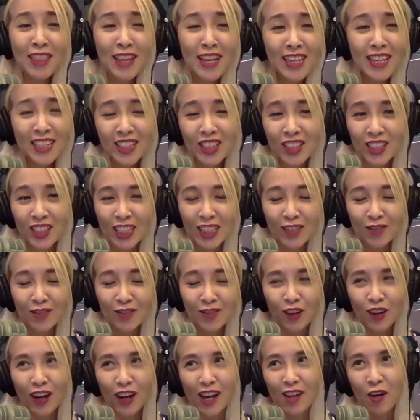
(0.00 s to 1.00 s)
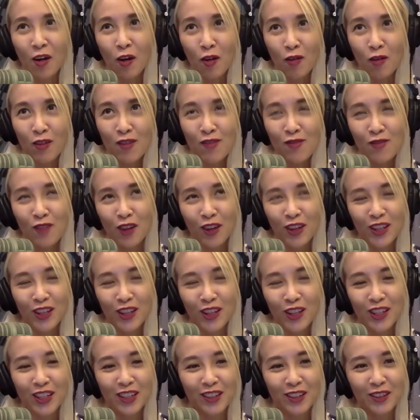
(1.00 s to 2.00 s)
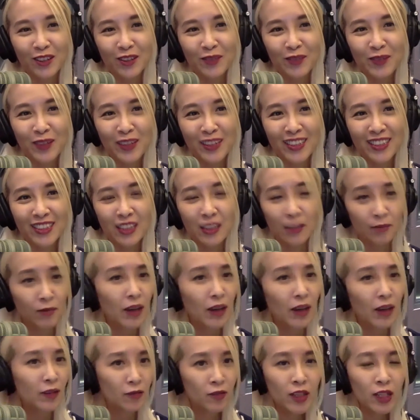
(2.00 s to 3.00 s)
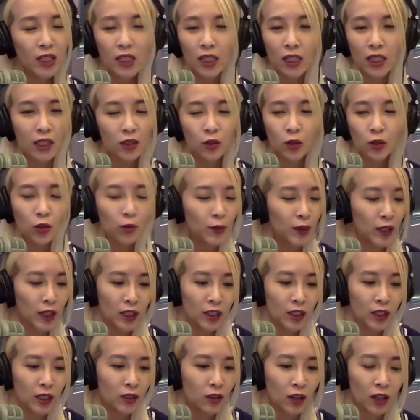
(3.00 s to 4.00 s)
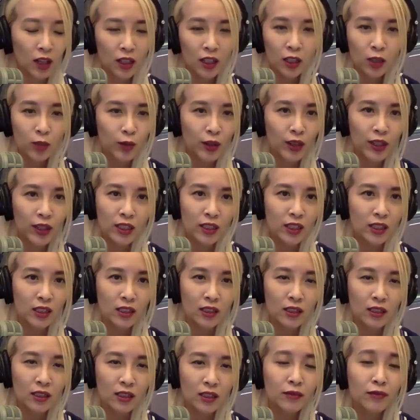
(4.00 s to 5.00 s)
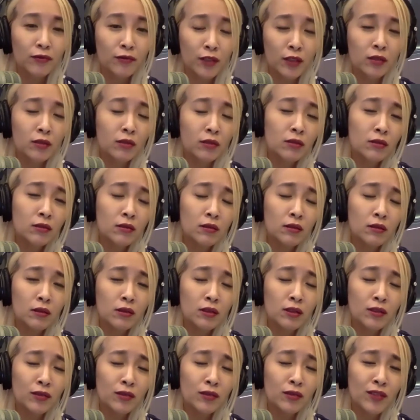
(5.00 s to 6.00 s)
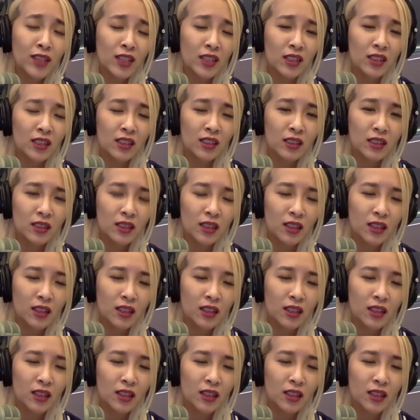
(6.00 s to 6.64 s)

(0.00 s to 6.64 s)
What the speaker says: think it's just for an over 40-year-old person, but really you could be in your early 20s and still feel those fears.